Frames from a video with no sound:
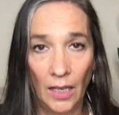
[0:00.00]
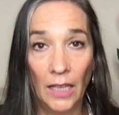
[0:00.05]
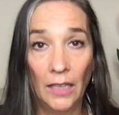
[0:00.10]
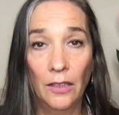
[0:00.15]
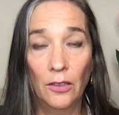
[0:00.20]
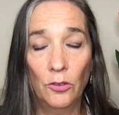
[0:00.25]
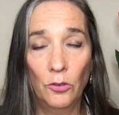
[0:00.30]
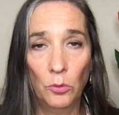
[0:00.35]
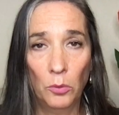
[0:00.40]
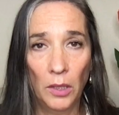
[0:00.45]
And
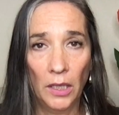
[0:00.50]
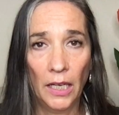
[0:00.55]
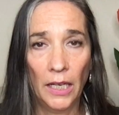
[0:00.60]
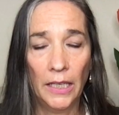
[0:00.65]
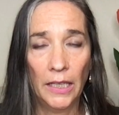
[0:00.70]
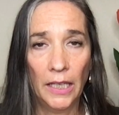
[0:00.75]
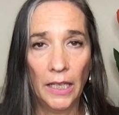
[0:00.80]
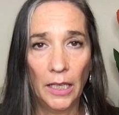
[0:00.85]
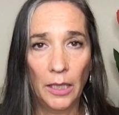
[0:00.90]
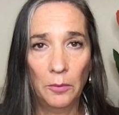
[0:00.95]
it's when
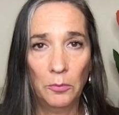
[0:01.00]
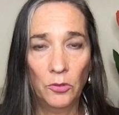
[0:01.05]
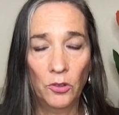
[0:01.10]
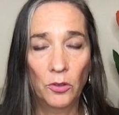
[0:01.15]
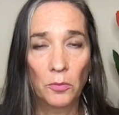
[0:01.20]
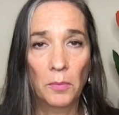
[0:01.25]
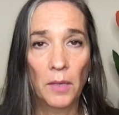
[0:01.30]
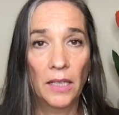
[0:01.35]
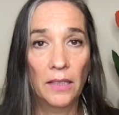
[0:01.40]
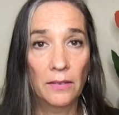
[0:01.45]
I came
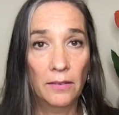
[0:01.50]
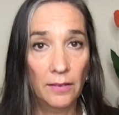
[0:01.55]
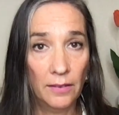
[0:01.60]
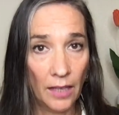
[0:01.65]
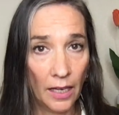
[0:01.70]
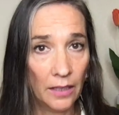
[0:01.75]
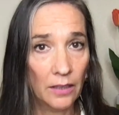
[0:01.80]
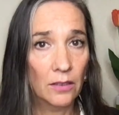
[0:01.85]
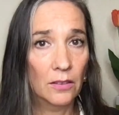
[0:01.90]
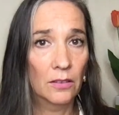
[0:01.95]
to my
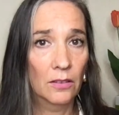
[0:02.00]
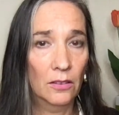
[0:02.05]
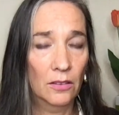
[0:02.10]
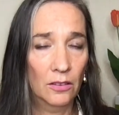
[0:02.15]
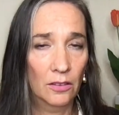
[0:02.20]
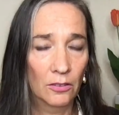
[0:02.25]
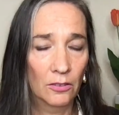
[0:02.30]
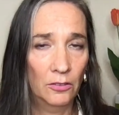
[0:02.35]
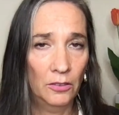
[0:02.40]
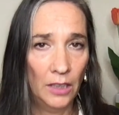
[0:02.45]
second
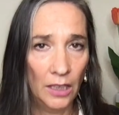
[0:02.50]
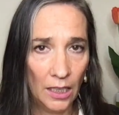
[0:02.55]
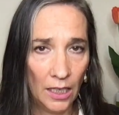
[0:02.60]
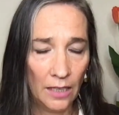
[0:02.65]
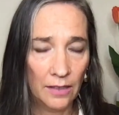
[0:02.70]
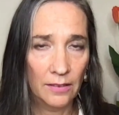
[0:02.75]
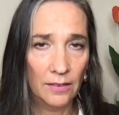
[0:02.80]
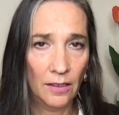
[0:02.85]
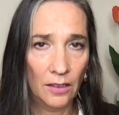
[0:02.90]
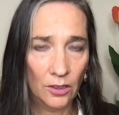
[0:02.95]

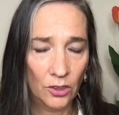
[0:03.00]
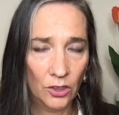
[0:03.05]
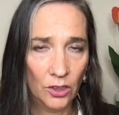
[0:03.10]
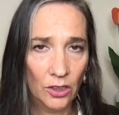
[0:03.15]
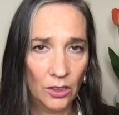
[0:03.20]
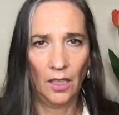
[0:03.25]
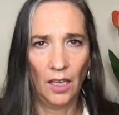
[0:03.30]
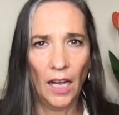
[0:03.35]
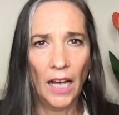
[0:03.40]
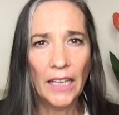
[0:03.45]

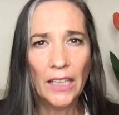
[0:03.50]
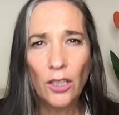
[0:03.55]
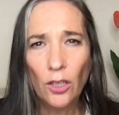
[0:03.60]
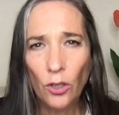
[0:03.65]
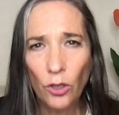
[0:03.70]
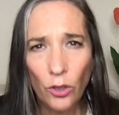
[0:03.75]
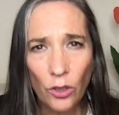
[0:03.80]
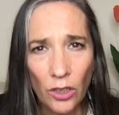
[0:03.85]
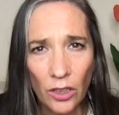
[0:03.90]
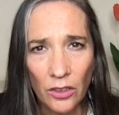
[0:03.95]
realization. I
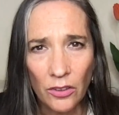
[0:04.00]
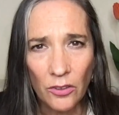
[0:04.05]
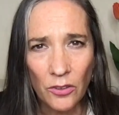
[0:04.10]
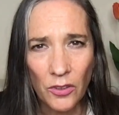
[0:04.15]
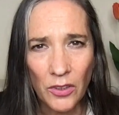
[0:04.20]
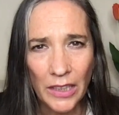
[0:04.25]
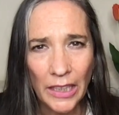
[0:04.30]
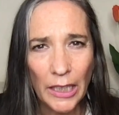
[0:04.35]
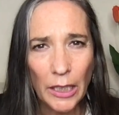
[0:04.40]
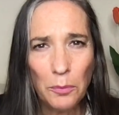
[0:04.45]

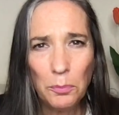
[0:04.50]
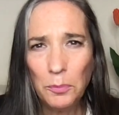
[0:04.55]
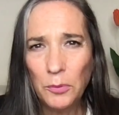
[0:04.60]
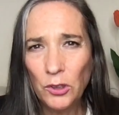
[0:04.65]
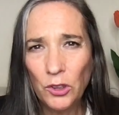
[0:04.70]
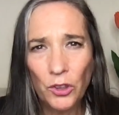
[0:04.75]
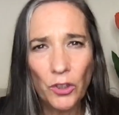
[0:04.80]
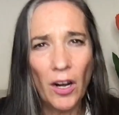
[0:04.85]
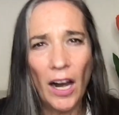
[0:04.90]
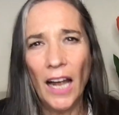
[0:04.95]
couldn't keep
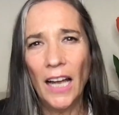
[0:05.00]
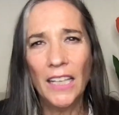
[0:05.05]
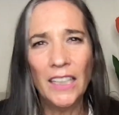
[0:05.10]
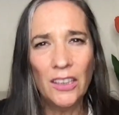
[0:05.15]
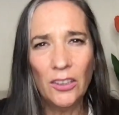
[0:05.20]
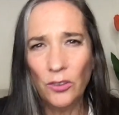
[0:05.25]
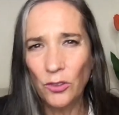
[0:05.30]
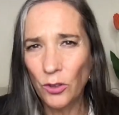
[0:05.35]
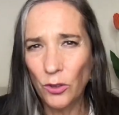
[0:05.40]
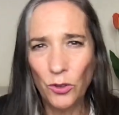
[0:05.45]

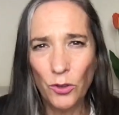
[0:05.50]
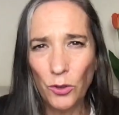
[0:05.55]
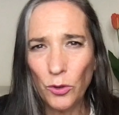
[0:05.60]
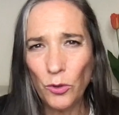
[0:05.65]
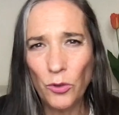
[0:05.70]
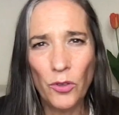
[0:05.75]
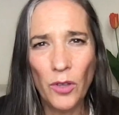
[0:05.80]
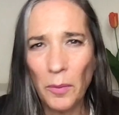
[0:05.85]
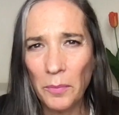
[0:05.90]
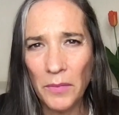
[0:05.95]
trying to do
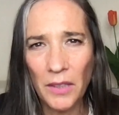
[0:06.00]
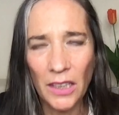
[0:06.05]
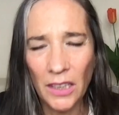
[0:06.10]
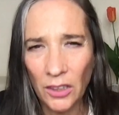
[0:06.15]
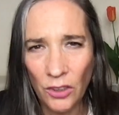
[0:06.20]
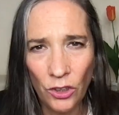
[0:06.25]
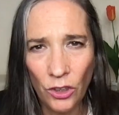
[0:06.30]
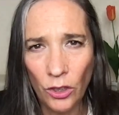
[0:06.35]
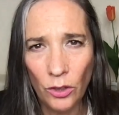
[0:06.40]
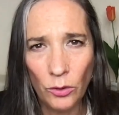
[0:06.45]
something
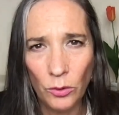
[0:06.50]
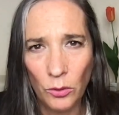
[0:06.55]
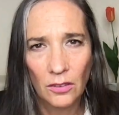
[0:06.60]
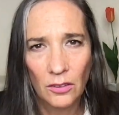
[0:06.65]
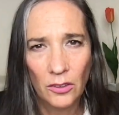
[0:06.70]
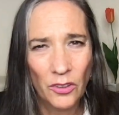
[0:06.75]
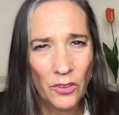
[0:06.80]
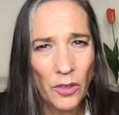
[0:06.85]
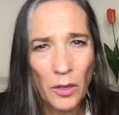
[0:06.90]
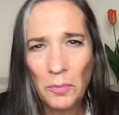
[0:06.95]
new
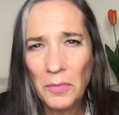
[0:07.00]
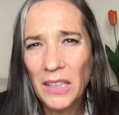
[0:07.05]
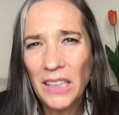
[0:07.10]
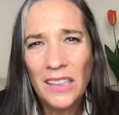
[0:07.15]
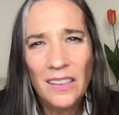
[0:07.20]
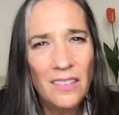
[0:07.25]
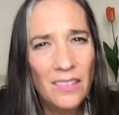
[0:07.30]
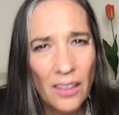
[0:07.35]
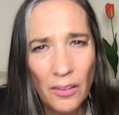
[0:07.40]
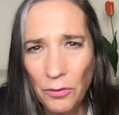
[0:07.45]
or
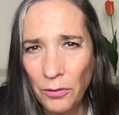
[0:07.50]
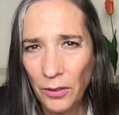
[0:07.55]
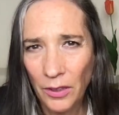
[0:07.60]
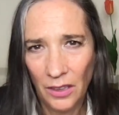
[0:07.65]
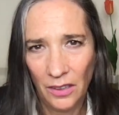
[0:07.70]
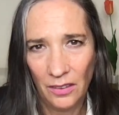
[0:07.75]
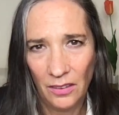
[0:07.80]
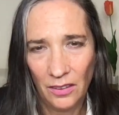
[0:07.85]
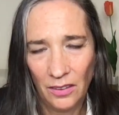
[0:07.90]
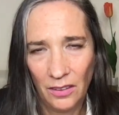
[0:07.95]
something
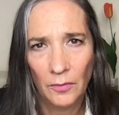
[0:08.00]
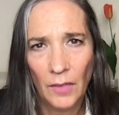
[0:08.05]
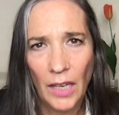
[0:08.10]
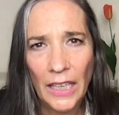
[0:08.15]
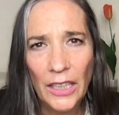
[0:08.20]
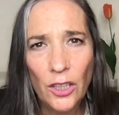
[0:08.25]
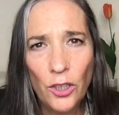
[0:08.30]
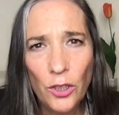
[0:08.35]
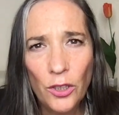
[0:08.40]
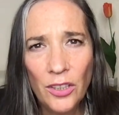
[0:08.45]
different.
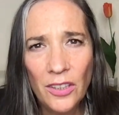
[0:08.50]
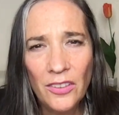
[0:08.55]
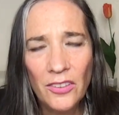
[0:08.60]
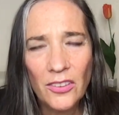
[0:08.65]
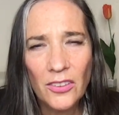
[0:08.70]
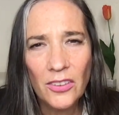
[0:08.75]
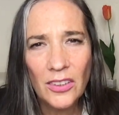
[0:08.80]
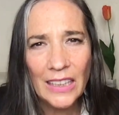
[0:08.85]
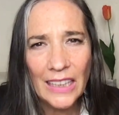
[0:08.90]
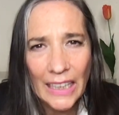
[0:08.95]
I
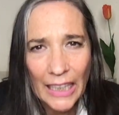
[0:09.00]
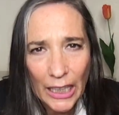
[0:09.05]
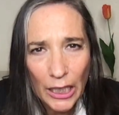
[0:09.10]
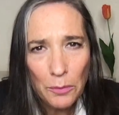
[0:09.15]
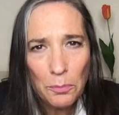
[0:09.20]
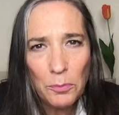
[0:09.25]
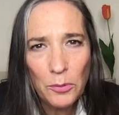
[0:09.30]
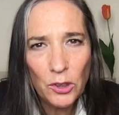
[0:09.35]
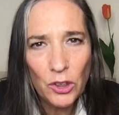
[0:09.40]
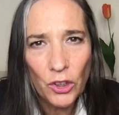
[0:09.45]
couldn't
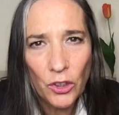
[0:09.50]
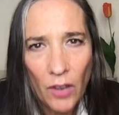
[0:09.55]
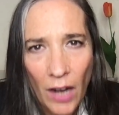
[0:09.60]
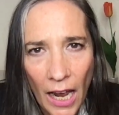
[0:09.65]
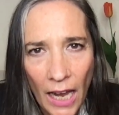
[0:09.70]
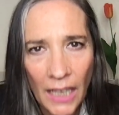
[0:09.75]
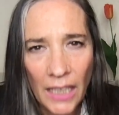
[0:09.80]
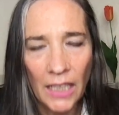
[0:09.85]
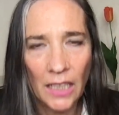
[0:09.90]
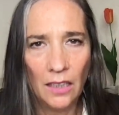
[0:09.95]
keep
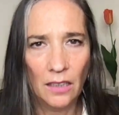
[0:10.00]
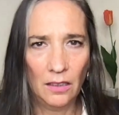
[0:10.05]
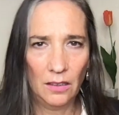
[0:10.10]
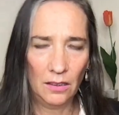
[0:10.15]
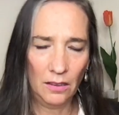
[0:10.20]
trying.